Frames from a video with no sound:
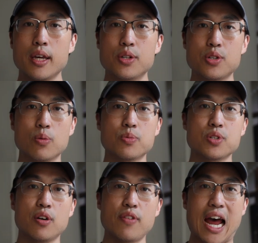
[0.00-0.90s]
in terms
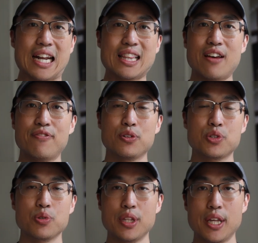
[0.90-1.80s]
of adding that
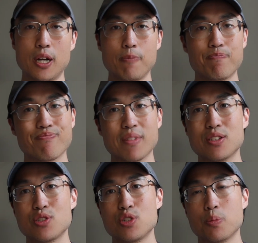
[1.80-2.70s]
filter in there.
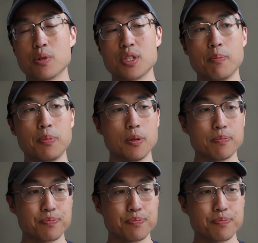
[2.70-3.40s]
Super simple.